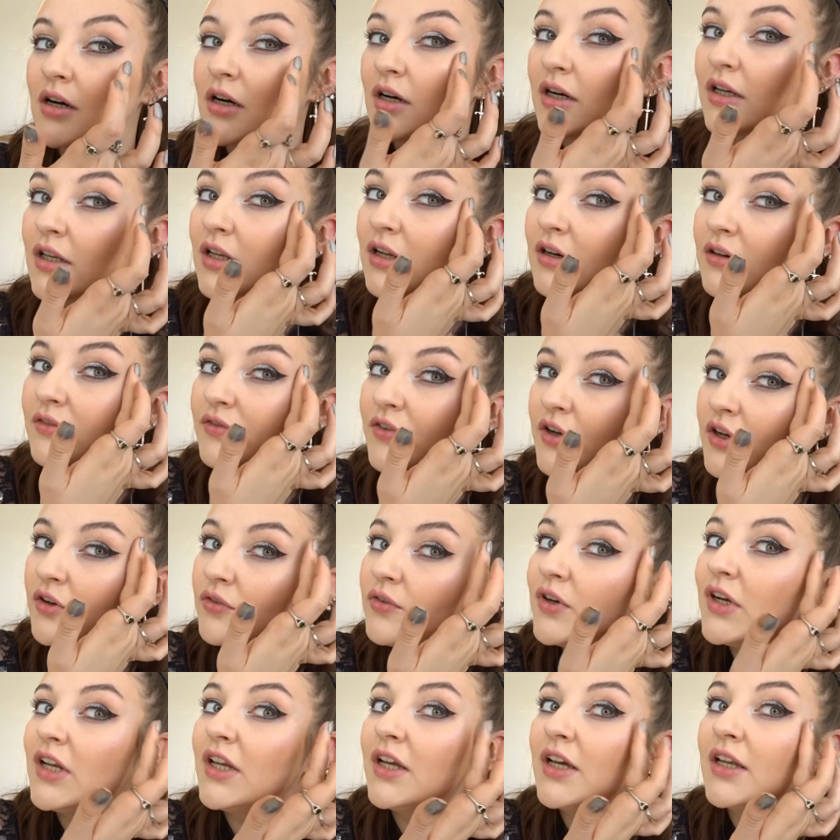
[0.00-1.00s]
I love a
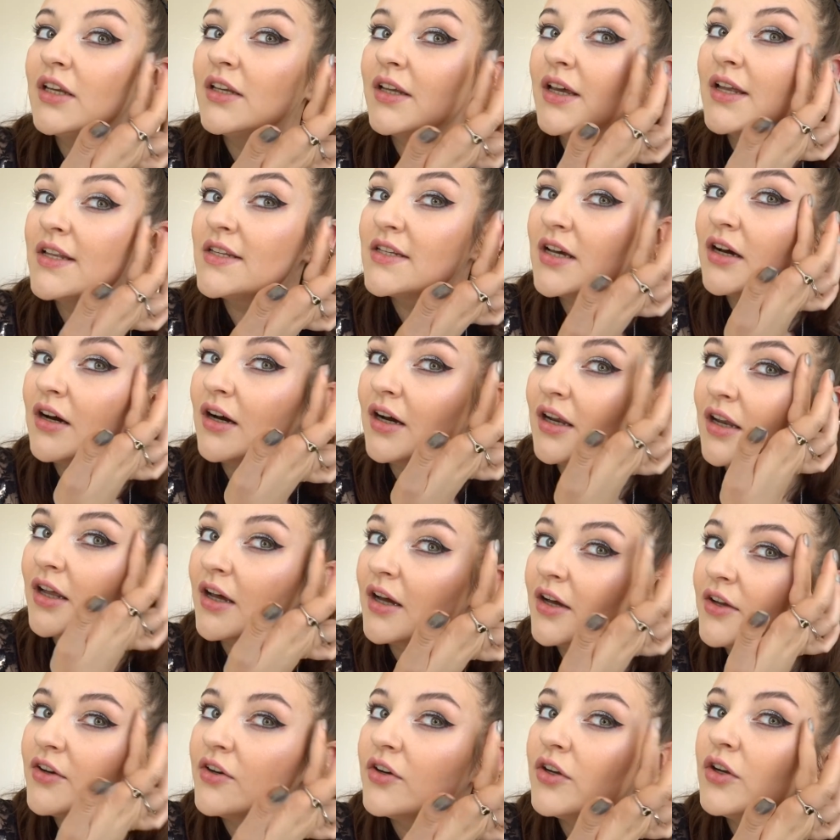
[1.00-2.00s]
really intense
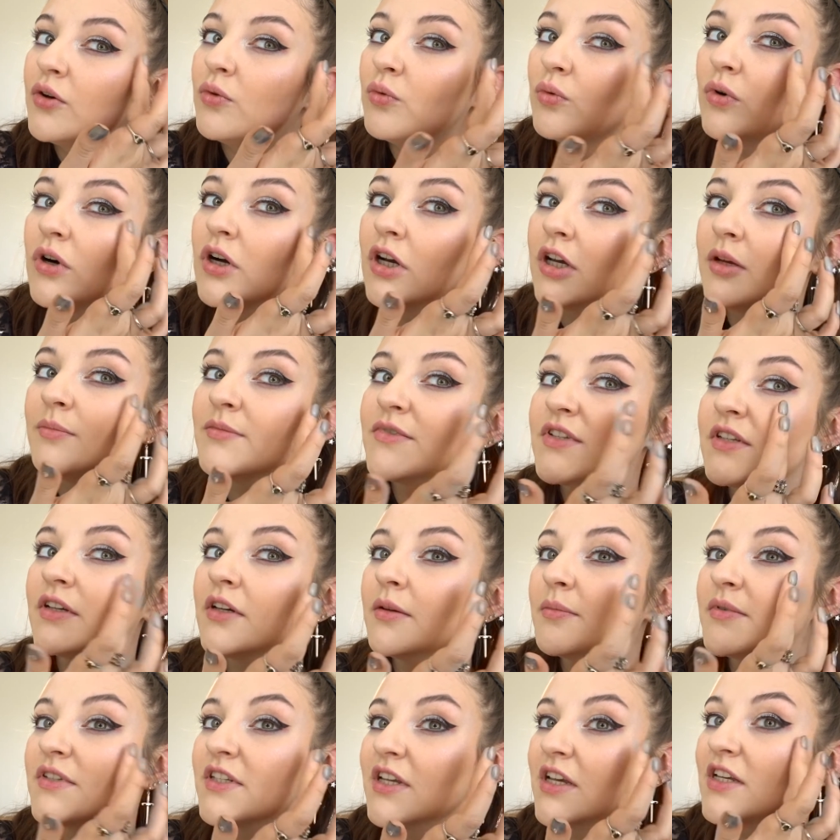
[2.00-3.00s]
highlight. I don't know why I'm
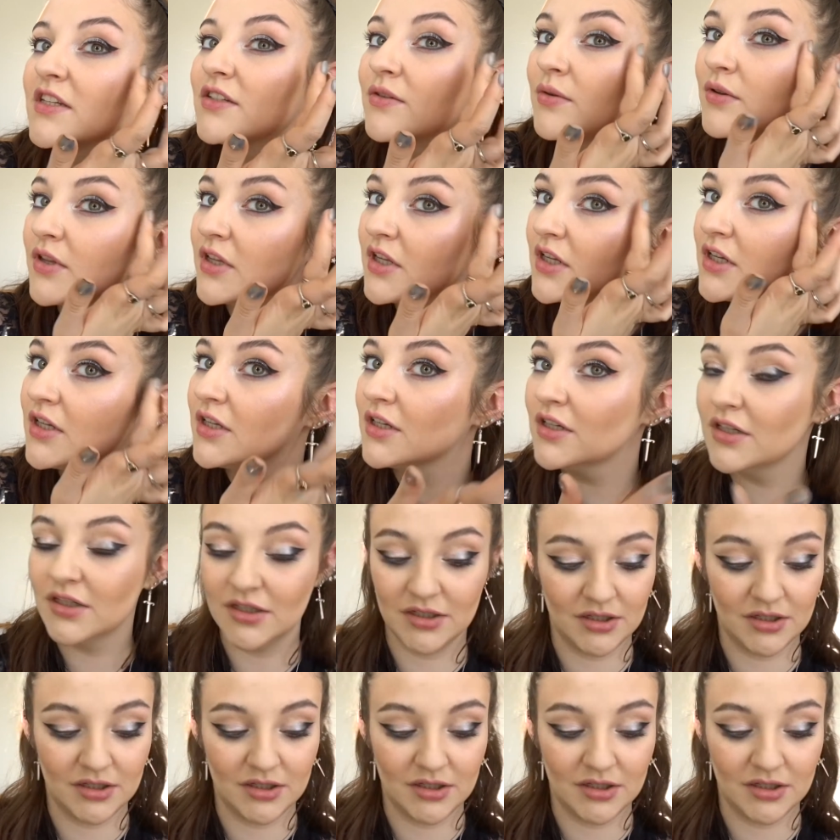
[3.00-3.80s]
so obsessed with it,